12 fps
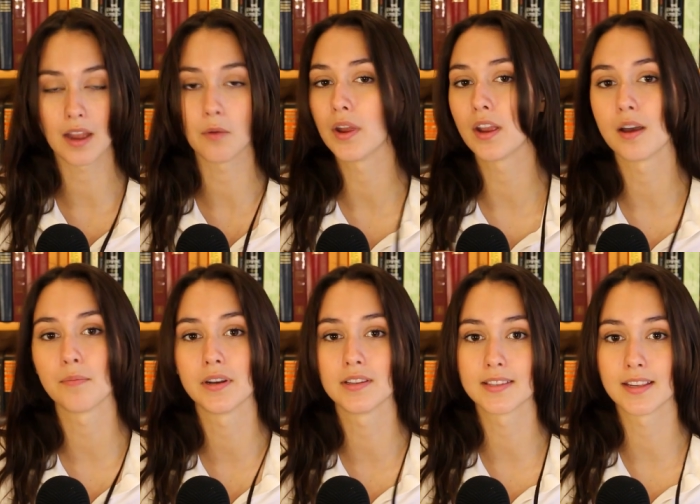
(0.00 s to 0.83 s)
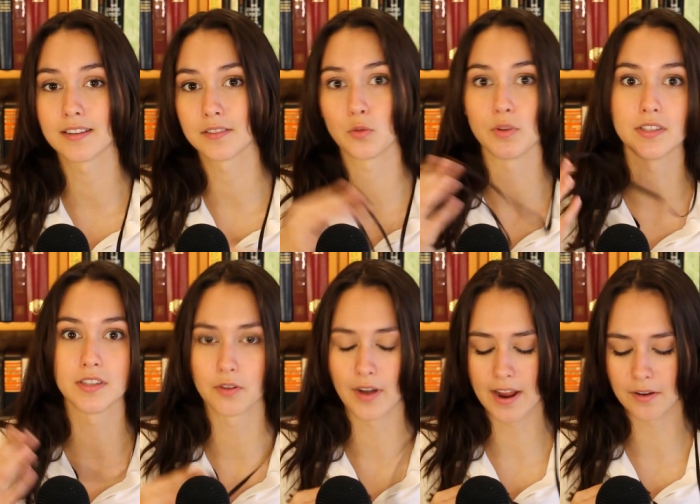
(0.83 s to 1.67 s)
I wake up and it's like
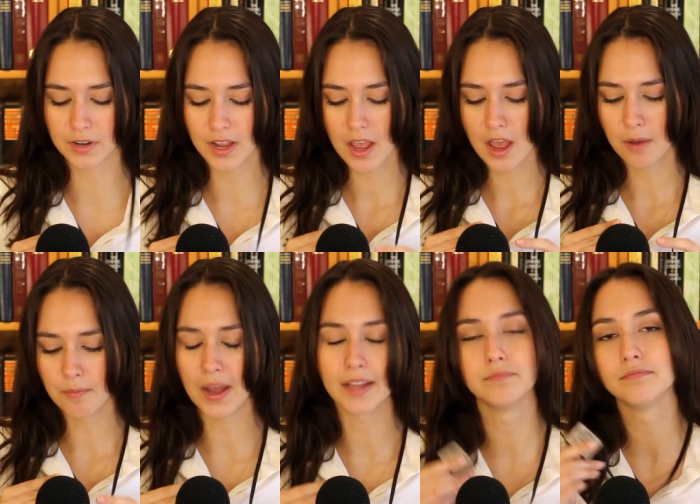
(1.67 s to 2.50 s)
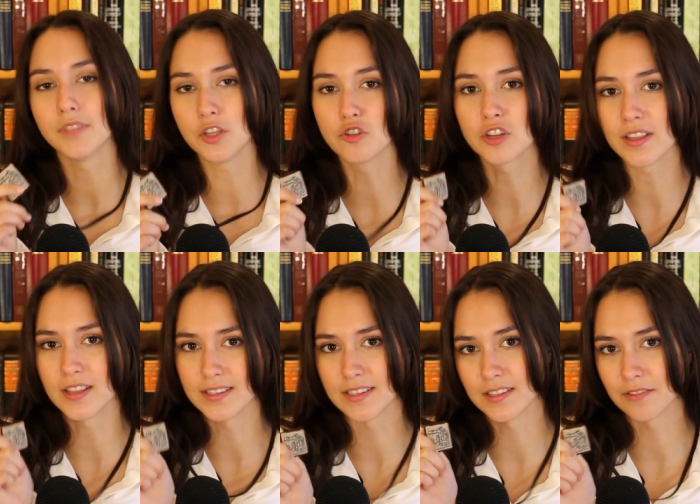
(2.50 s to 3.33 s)
twisted around, but usually
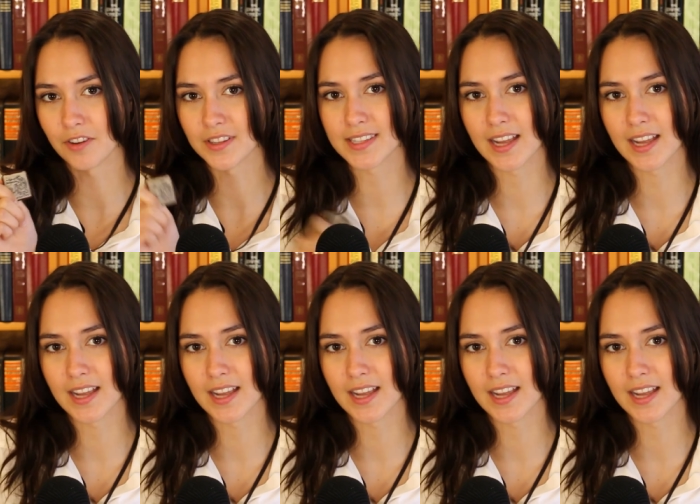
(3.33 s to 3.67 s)
this is the front